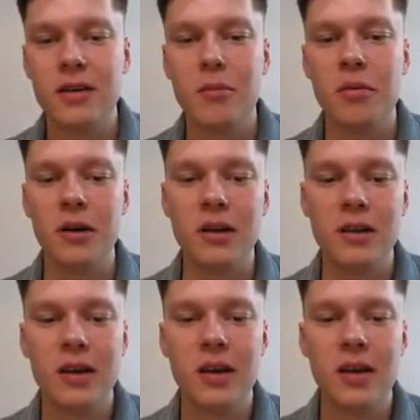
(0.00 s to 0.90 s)
but
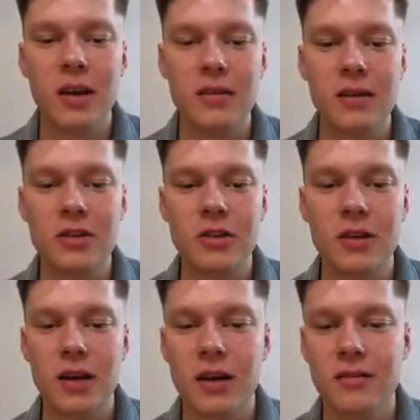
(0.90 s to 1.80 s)
essentially,
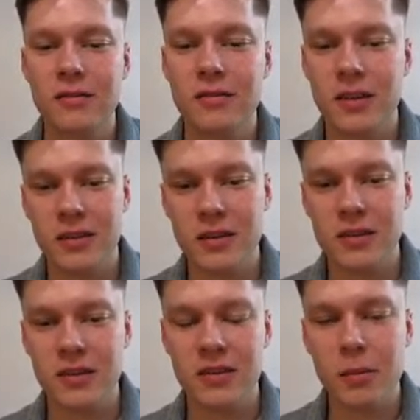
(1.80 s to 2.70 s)
yeah, this
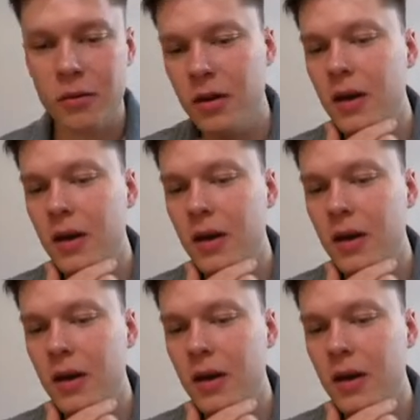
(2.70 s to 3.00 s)
example.